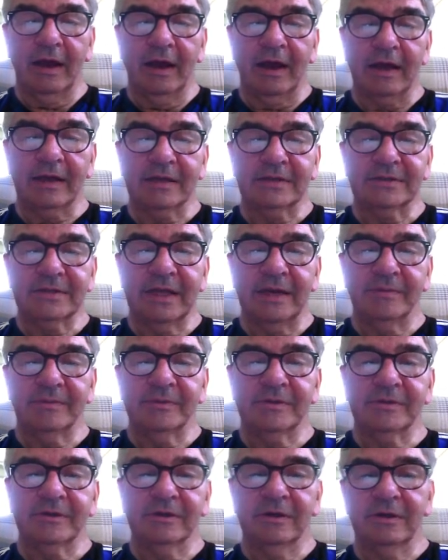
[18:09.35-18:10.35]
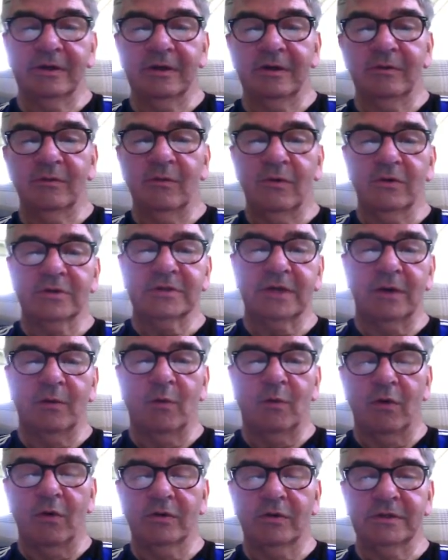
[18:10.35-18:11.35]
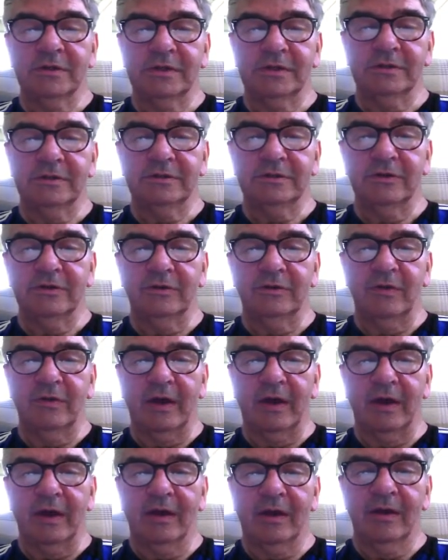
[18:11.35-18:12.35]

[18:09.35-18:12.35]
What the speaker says: accept what I want it to do there.